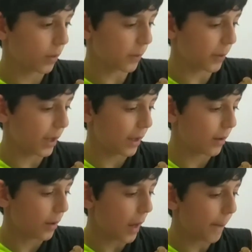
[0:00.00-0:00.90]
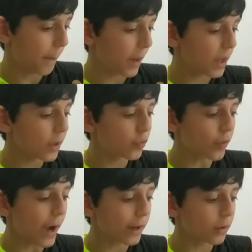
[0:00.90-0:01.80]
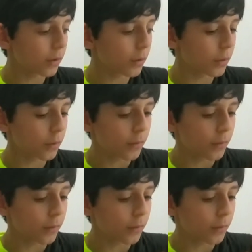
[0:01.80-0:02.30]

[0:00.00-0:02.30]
3. Bearded dragons